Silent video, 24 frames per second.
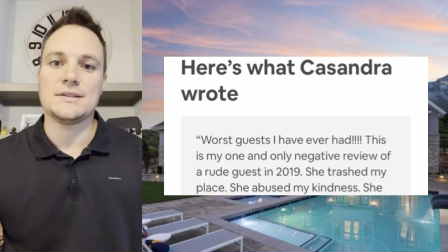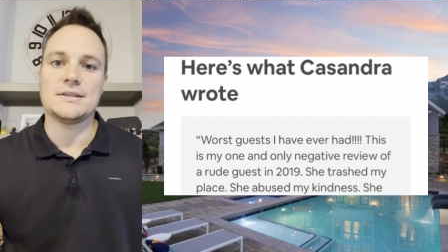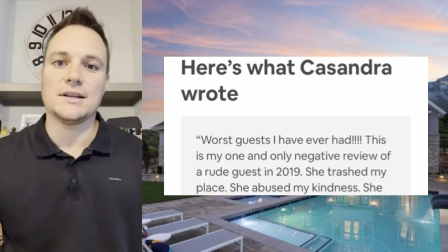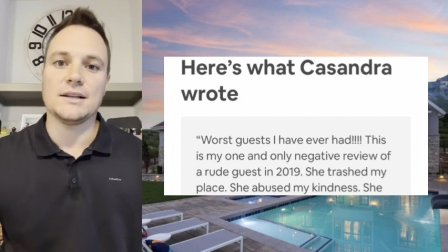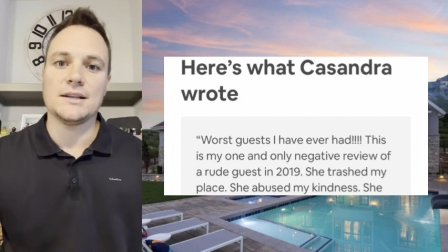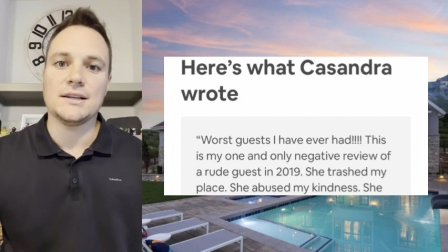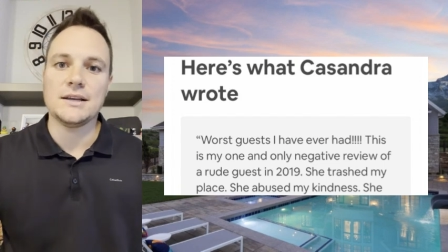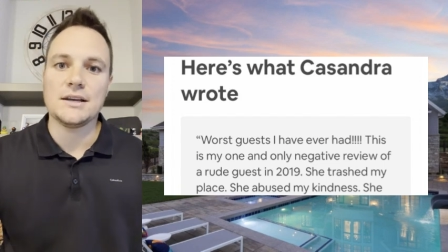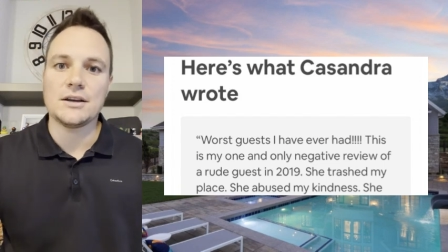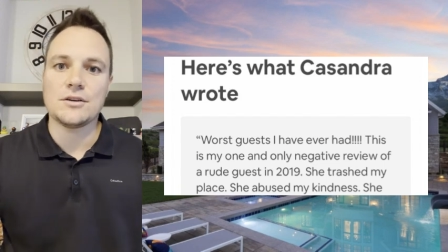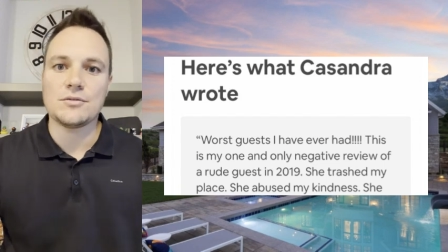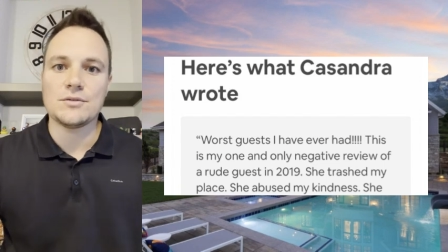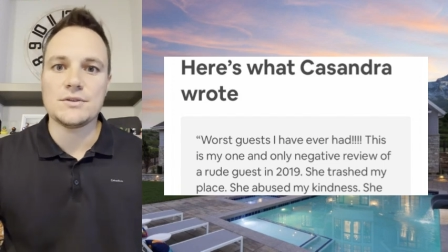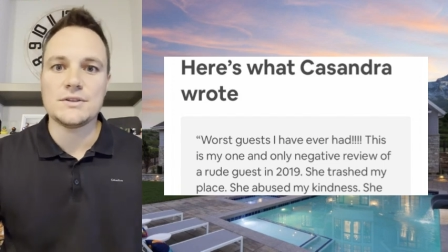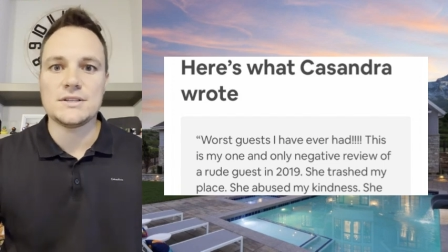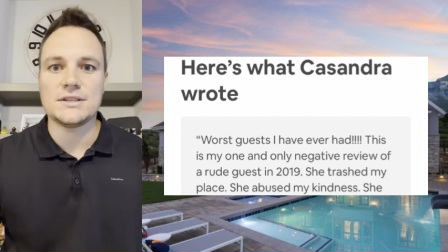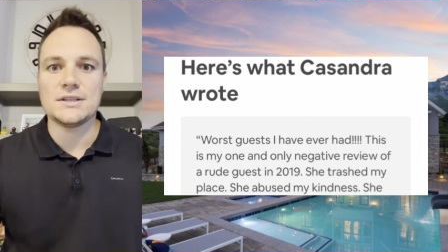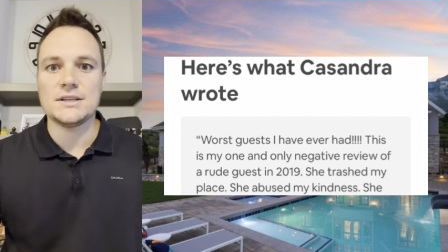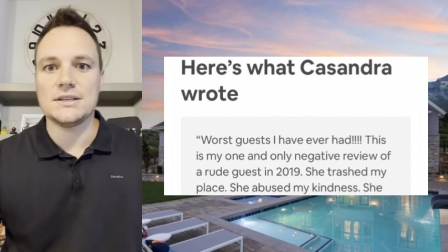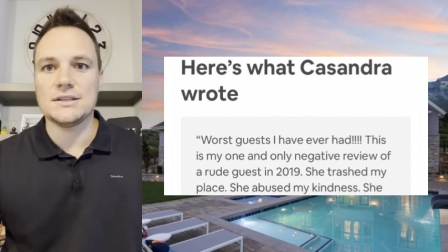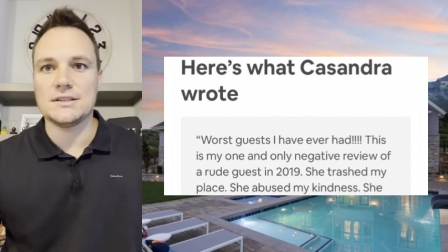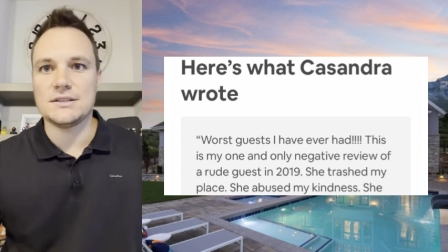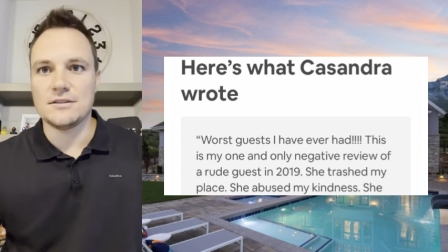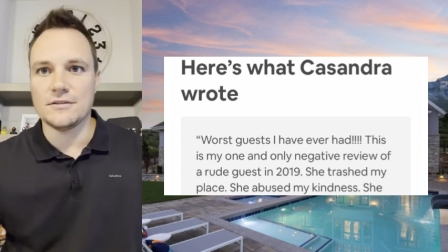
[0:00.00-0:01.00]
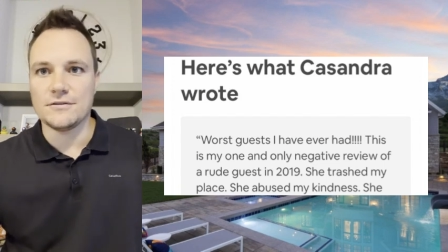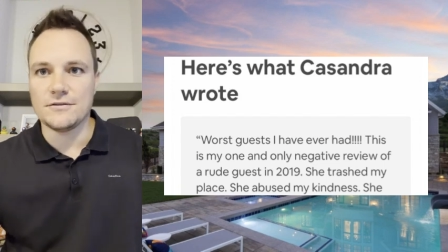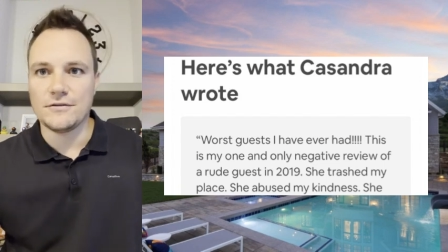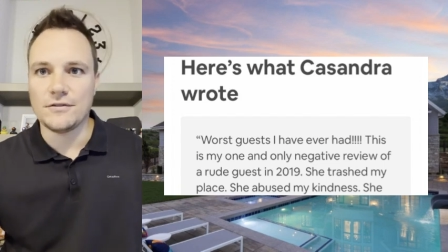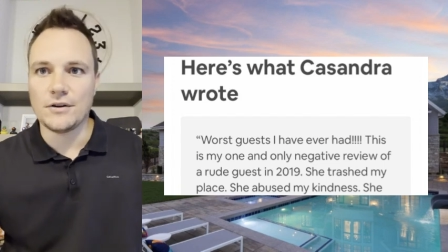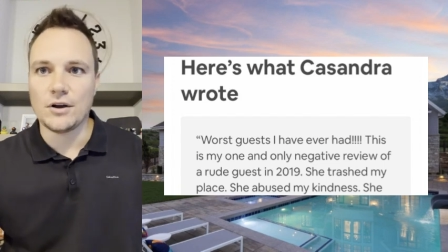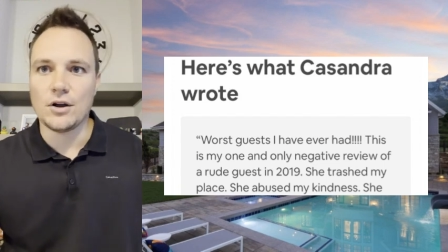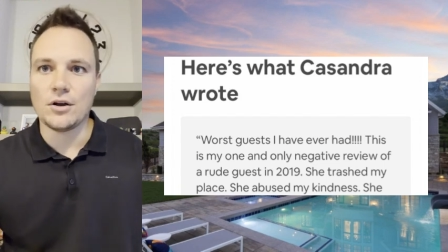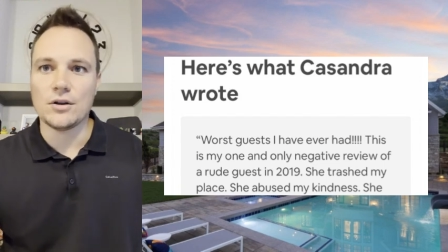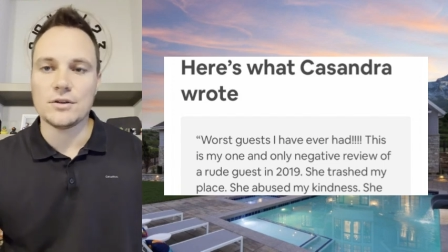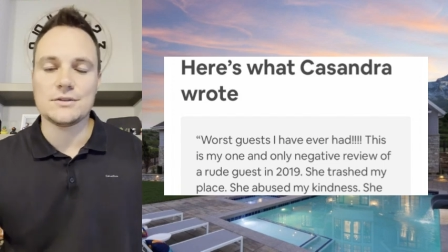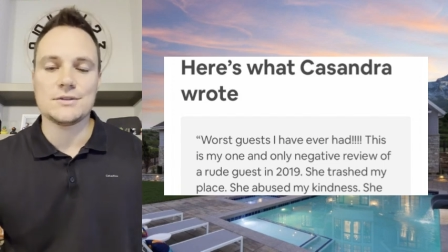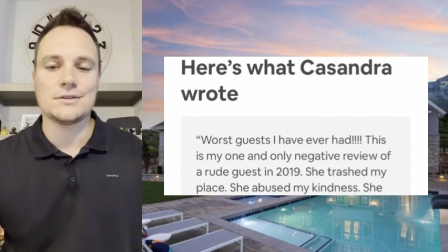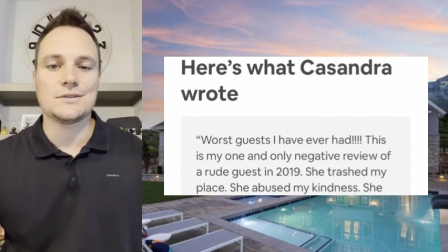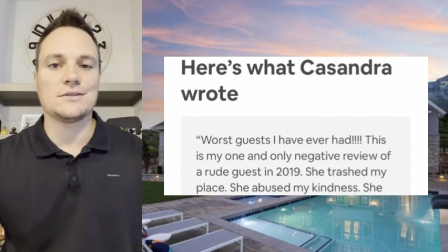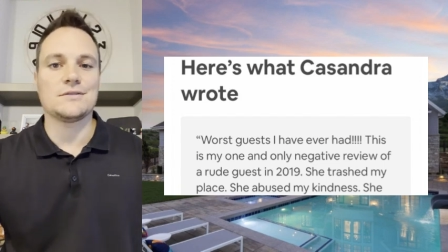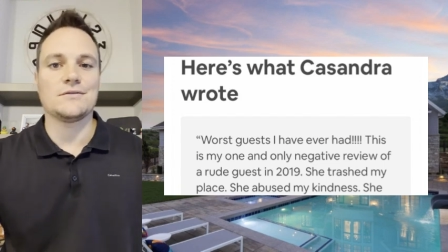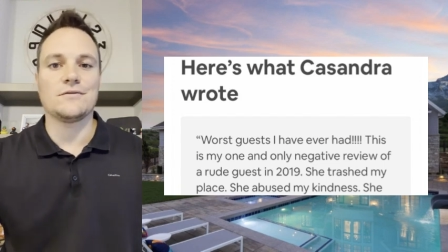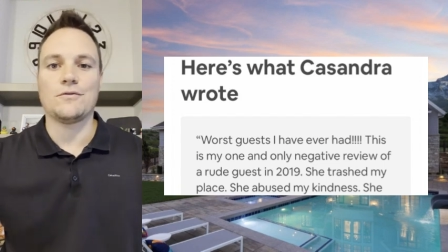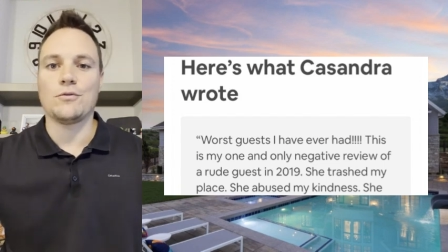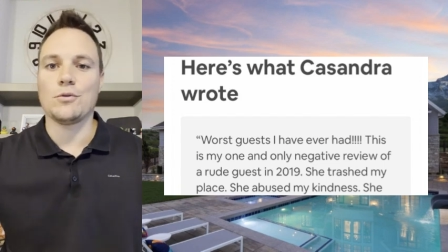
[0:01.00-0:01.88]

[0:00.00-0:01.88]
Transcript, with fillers: delinquencies, defaults,